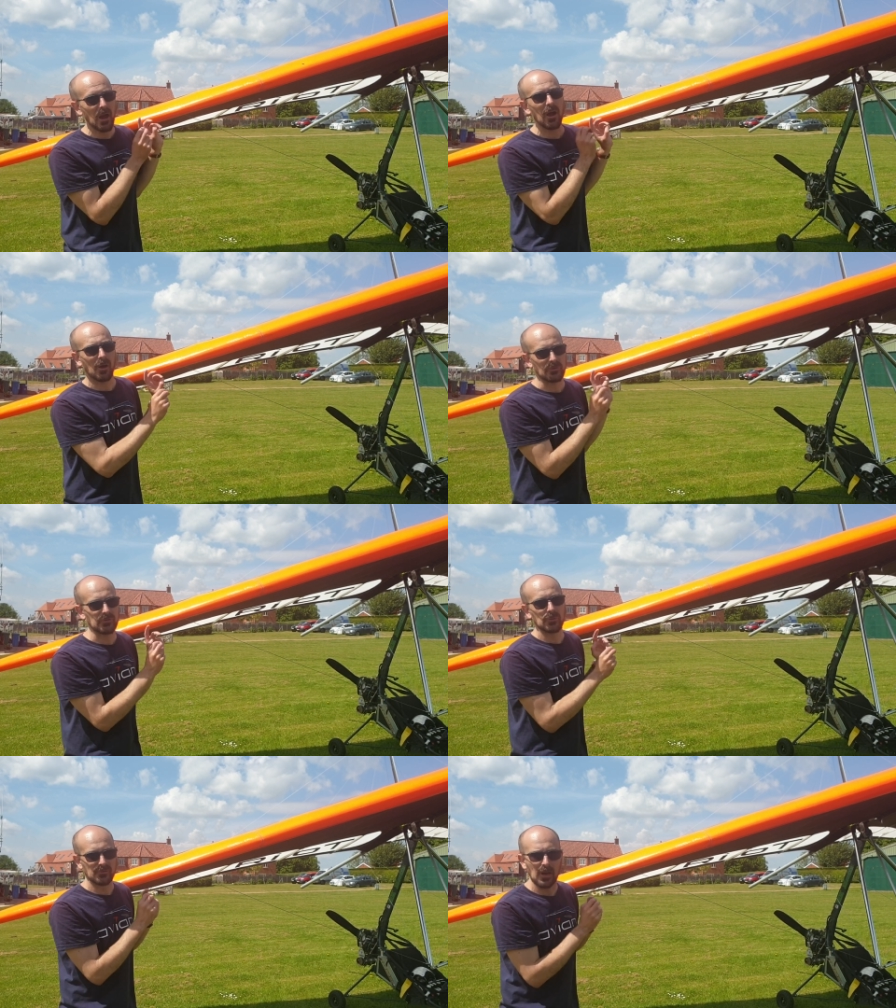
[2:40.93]
hard
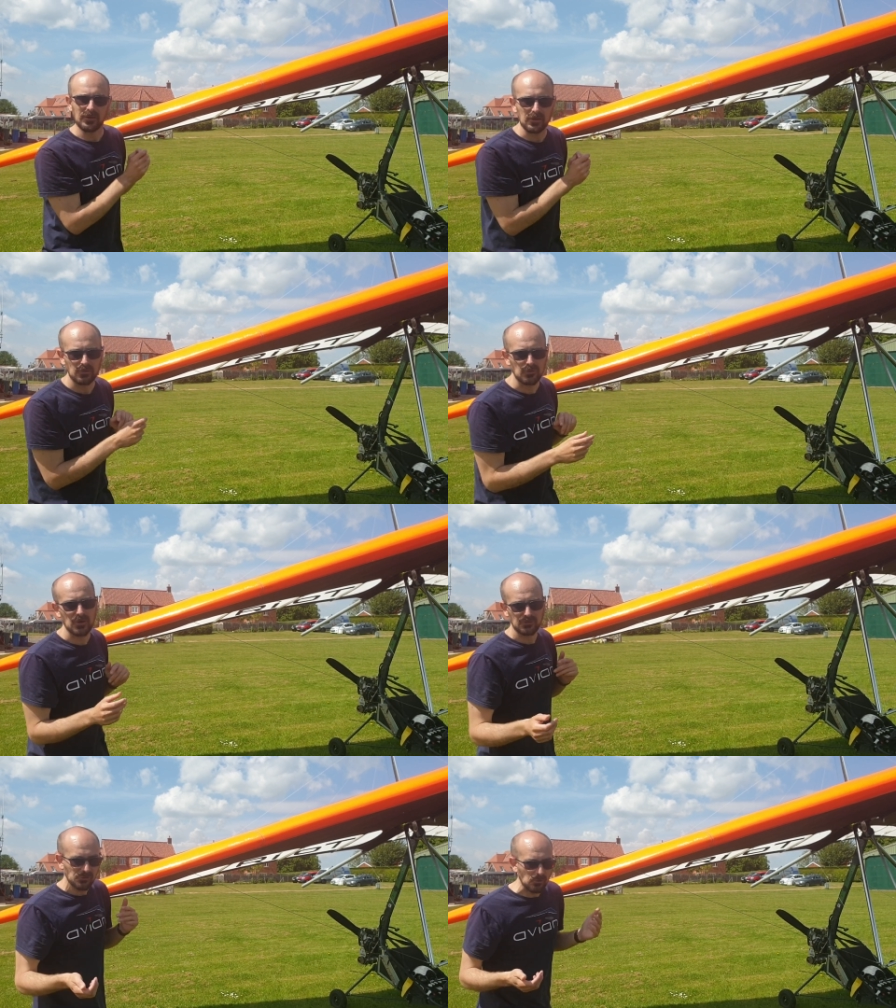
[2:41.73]
to have done in a
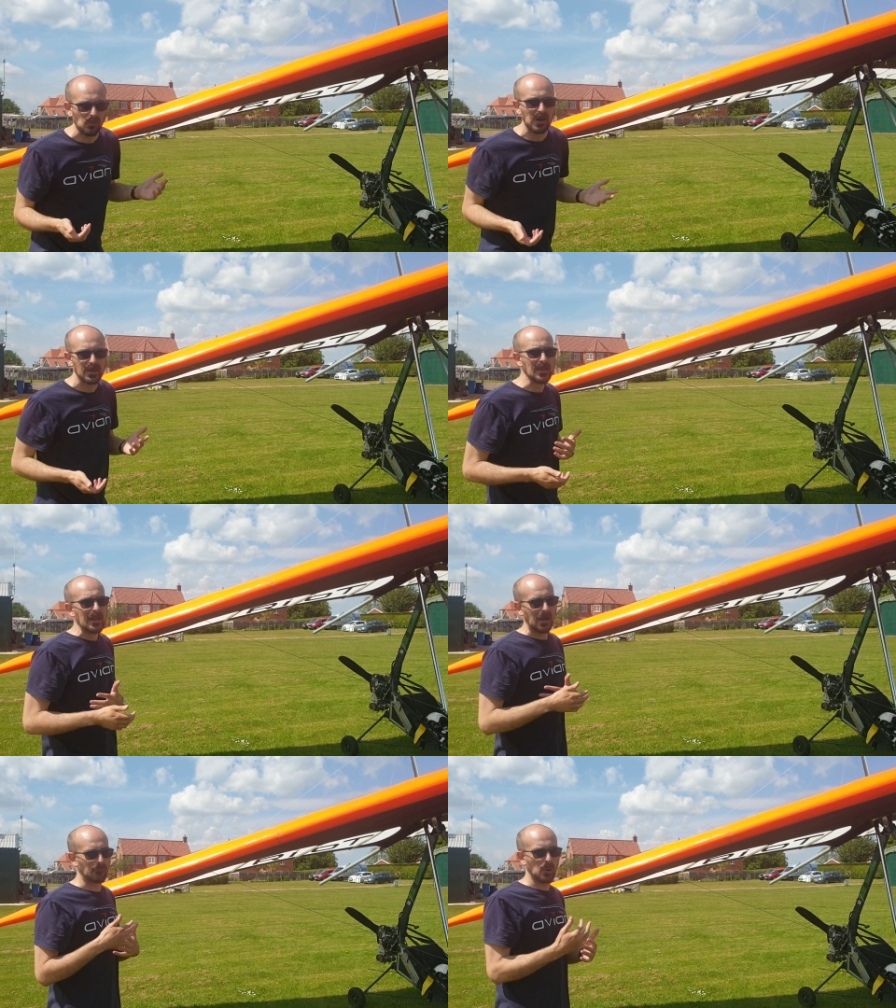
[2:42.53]
traditional way
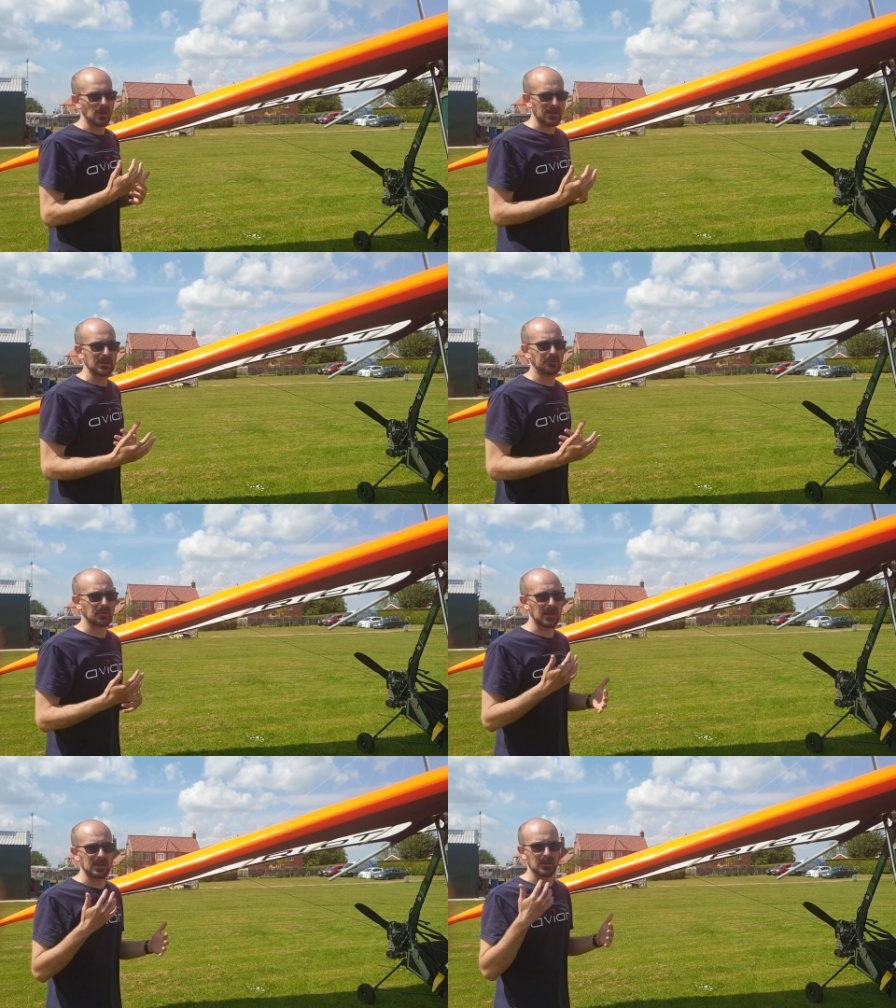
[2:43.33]
of working
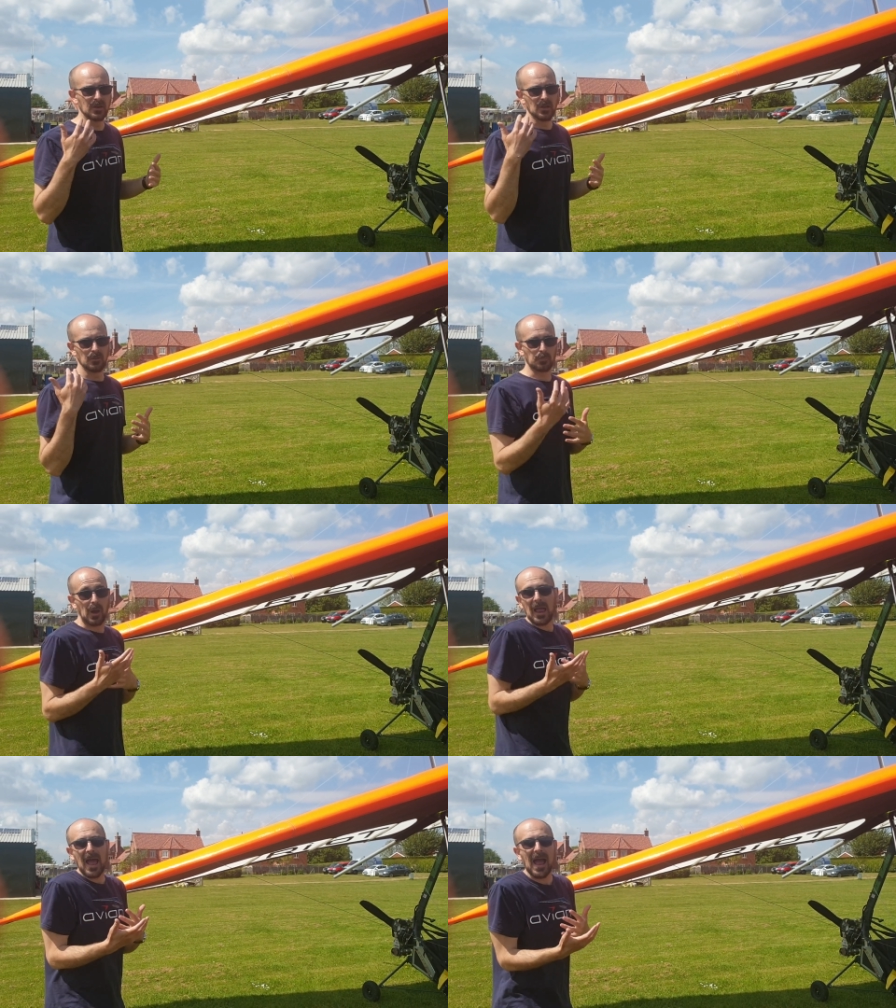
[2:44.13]
in
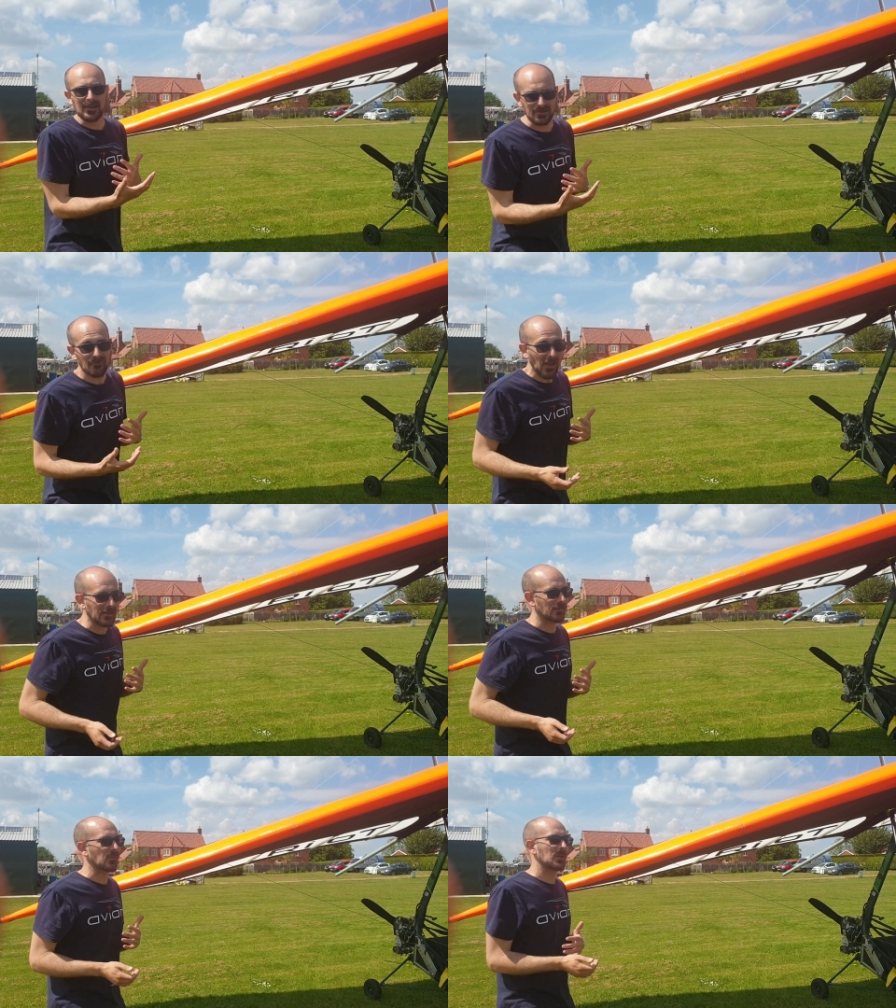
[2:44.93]
by hand,
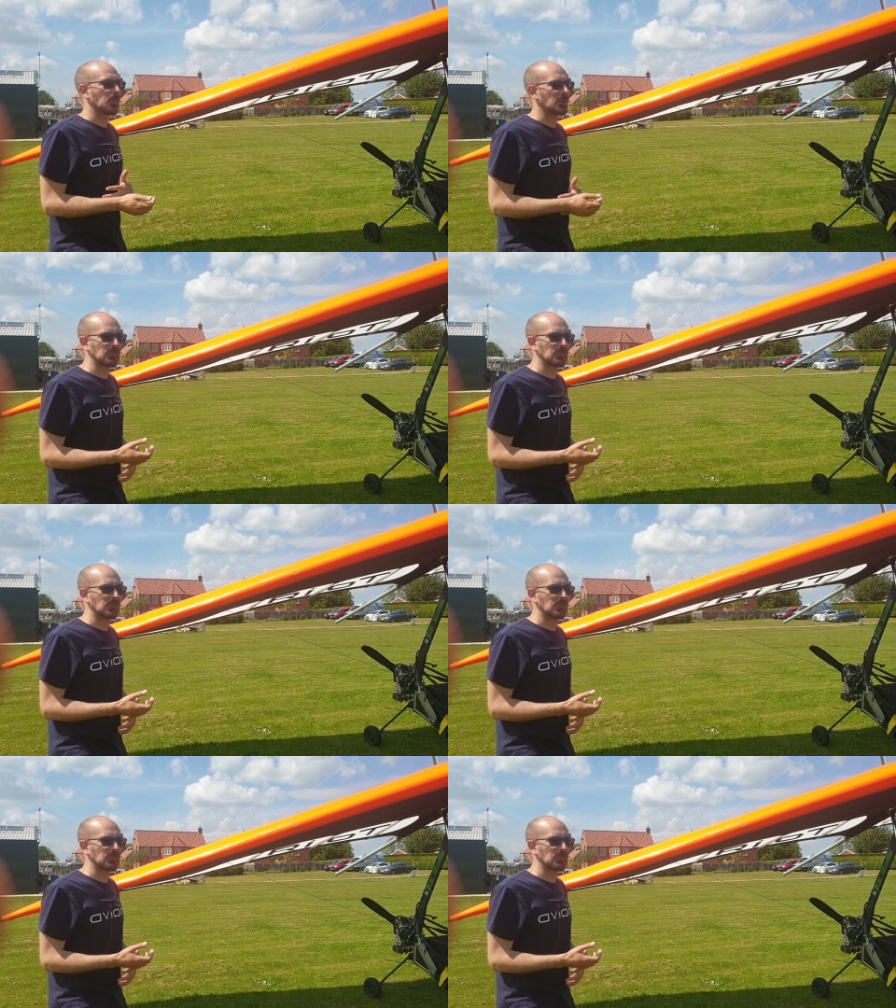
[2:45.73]
effectively by